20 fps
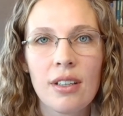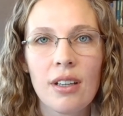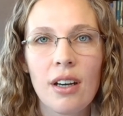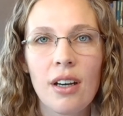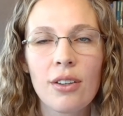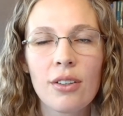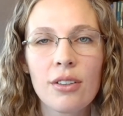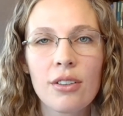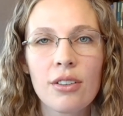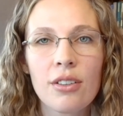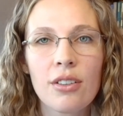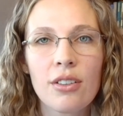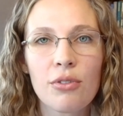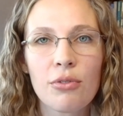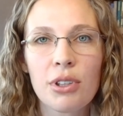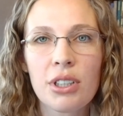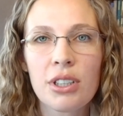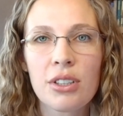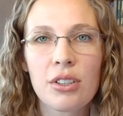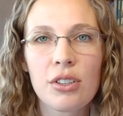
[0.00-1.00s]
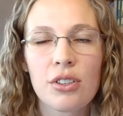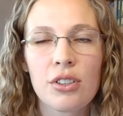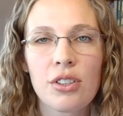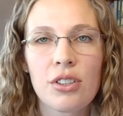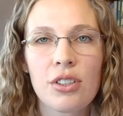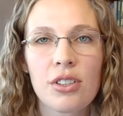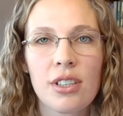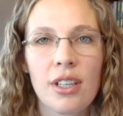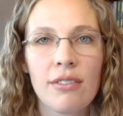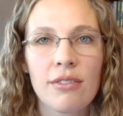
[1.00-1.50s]
Other
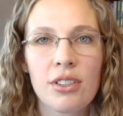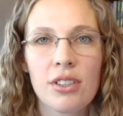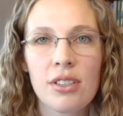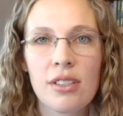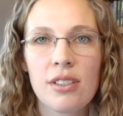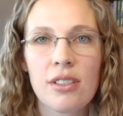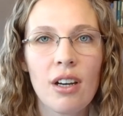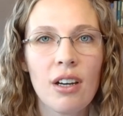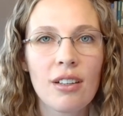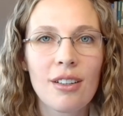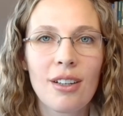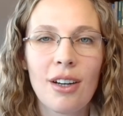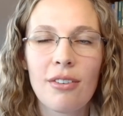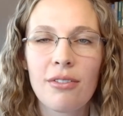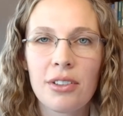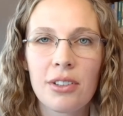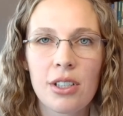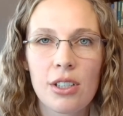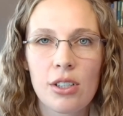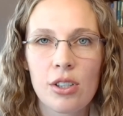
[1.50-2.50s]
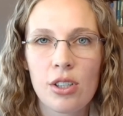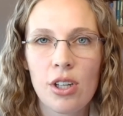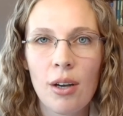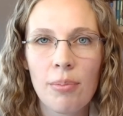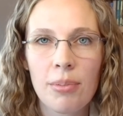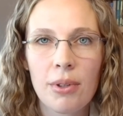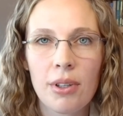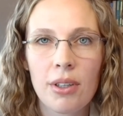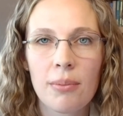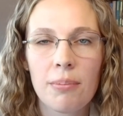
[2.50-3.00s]
researchers have just not covered this
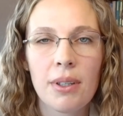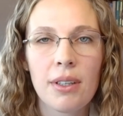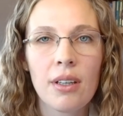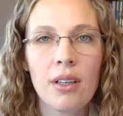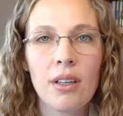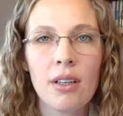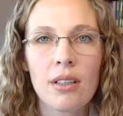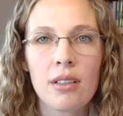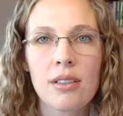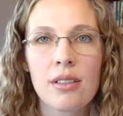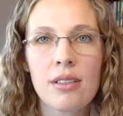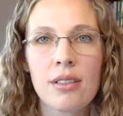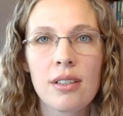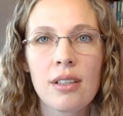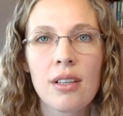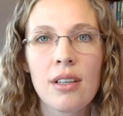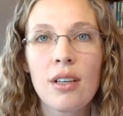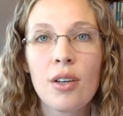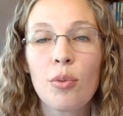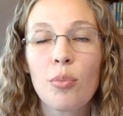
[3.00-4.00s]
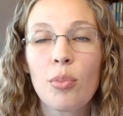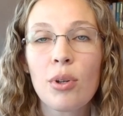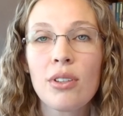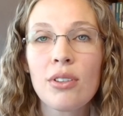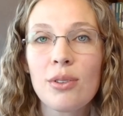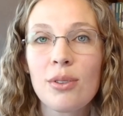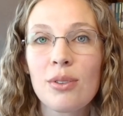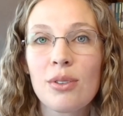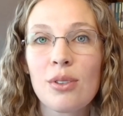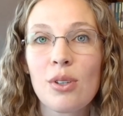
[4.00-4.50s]
topic because
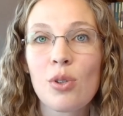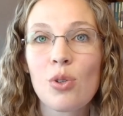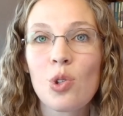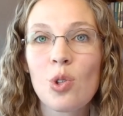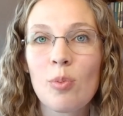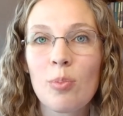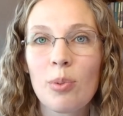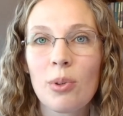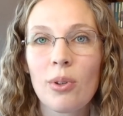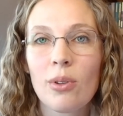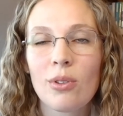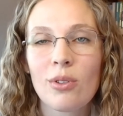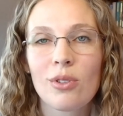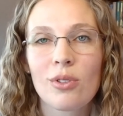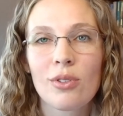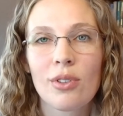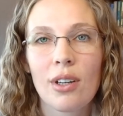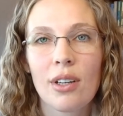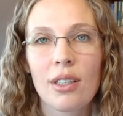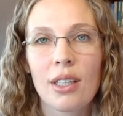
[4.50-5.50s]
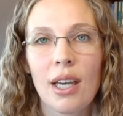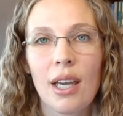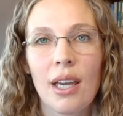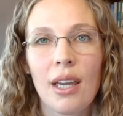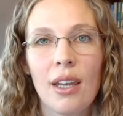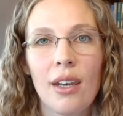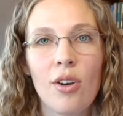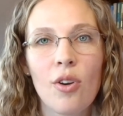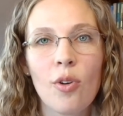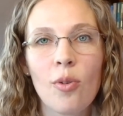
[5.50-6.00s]
prednisone's a super old drug
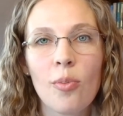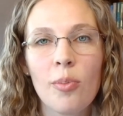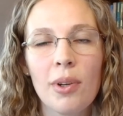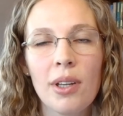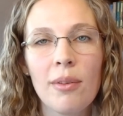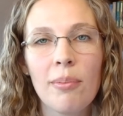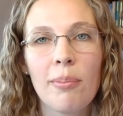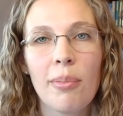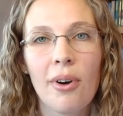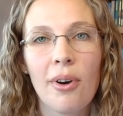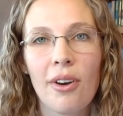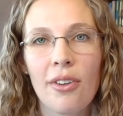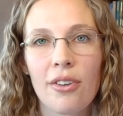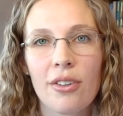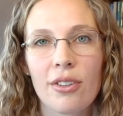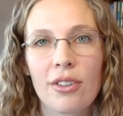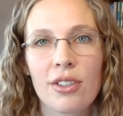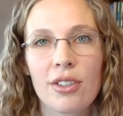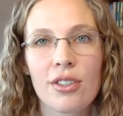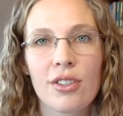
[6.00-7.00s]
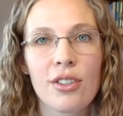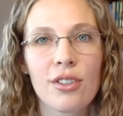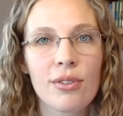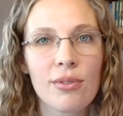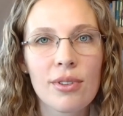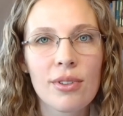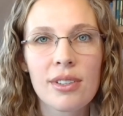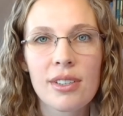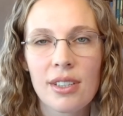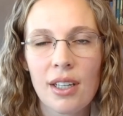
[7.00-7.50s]
and nobody bothered to do
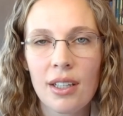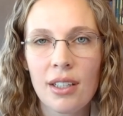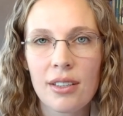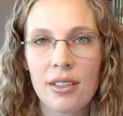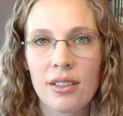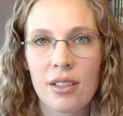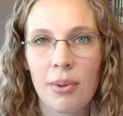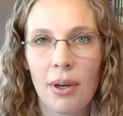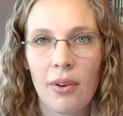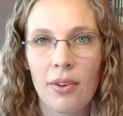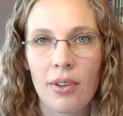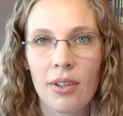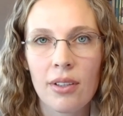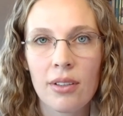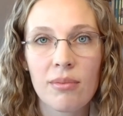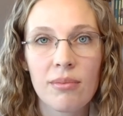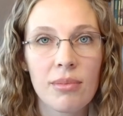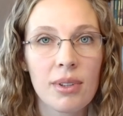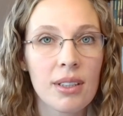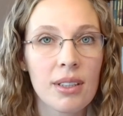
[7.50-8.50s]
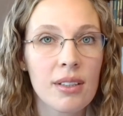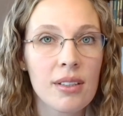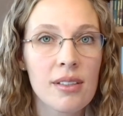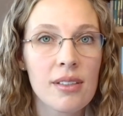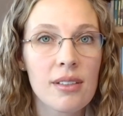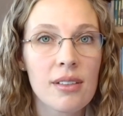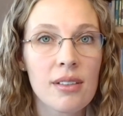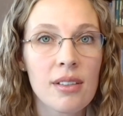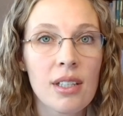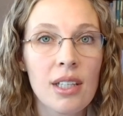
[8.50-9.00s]
the studies about it
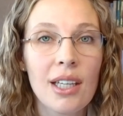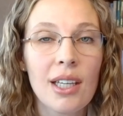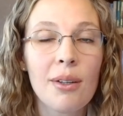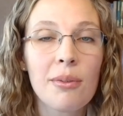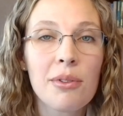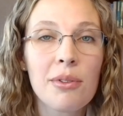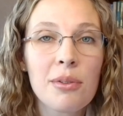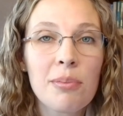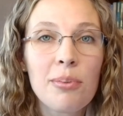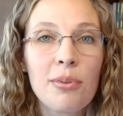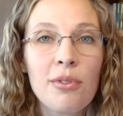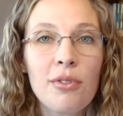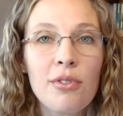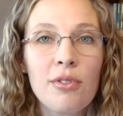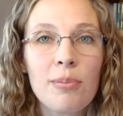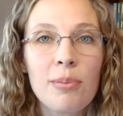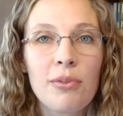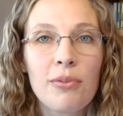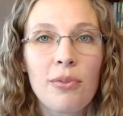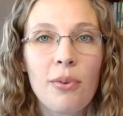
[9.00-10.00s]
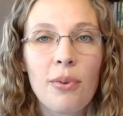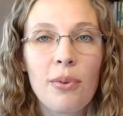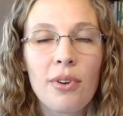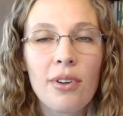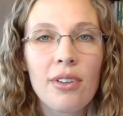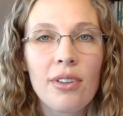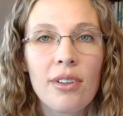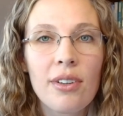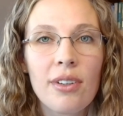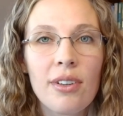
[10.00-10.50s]
because it was approved
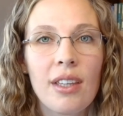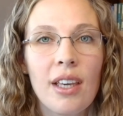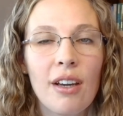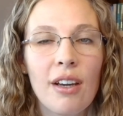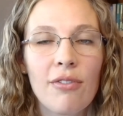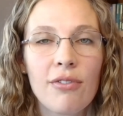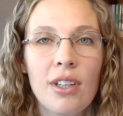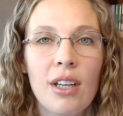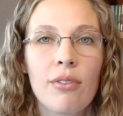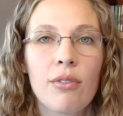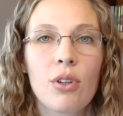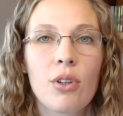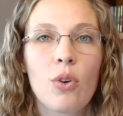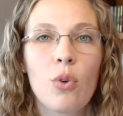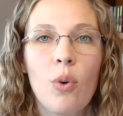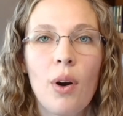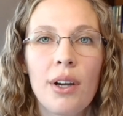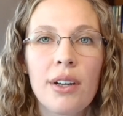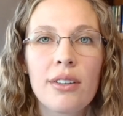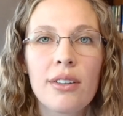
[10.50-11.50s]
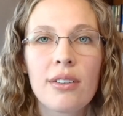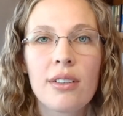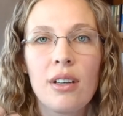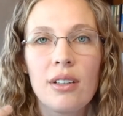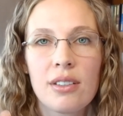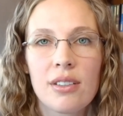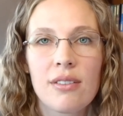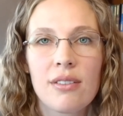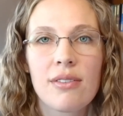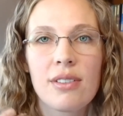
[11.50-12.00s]
before the FDA required
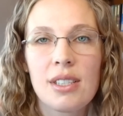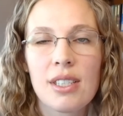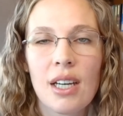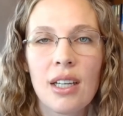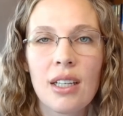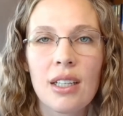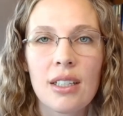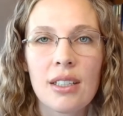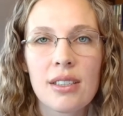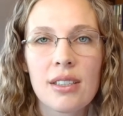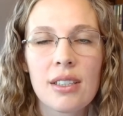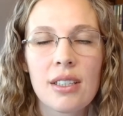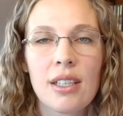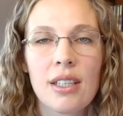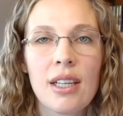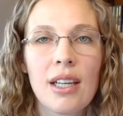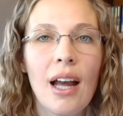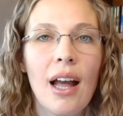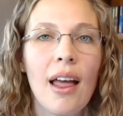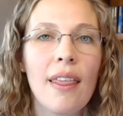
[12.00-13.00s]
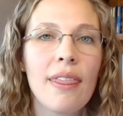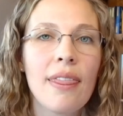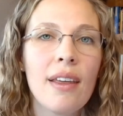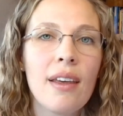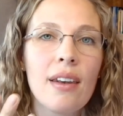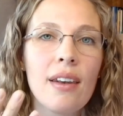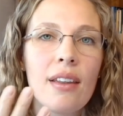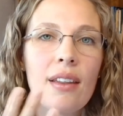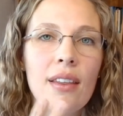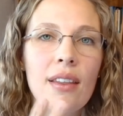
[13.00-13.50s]
lots of studies. And
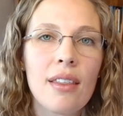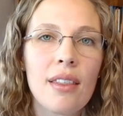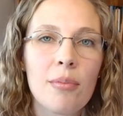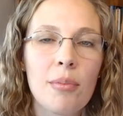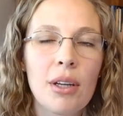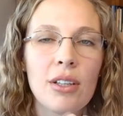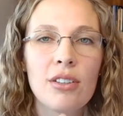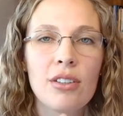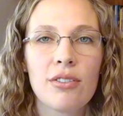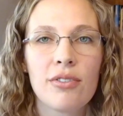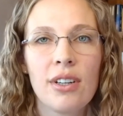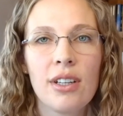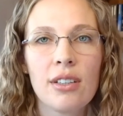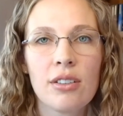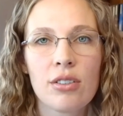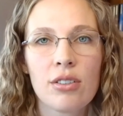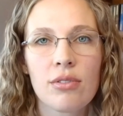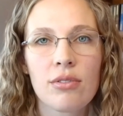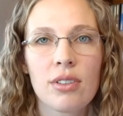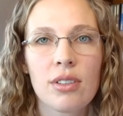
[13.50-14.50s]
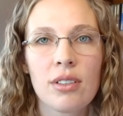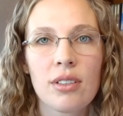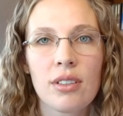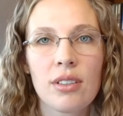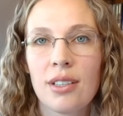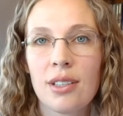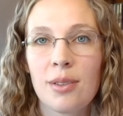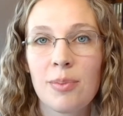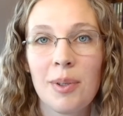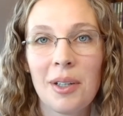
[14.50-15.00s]
then the manufacturer
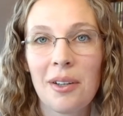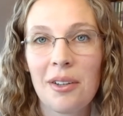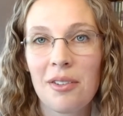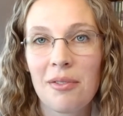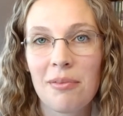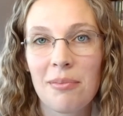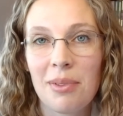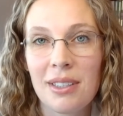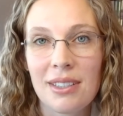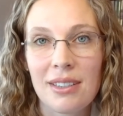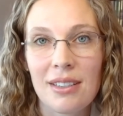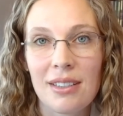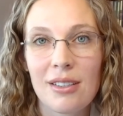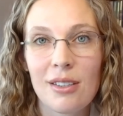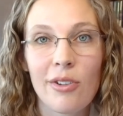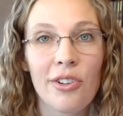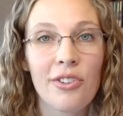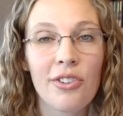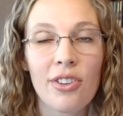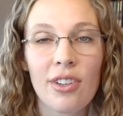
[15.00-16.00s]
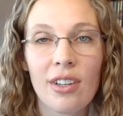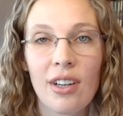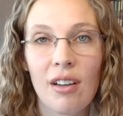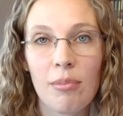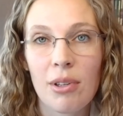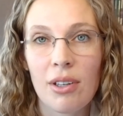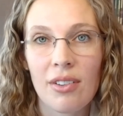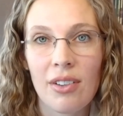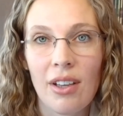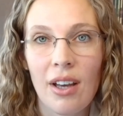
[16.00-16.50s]
has been out of business longer than I've
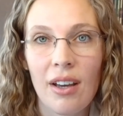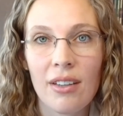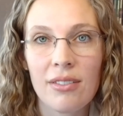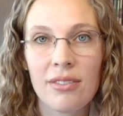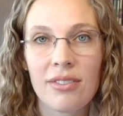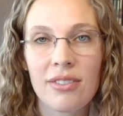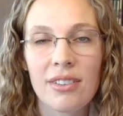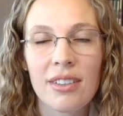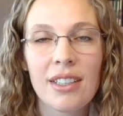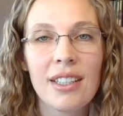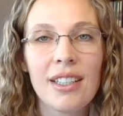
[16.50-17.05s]
been alive.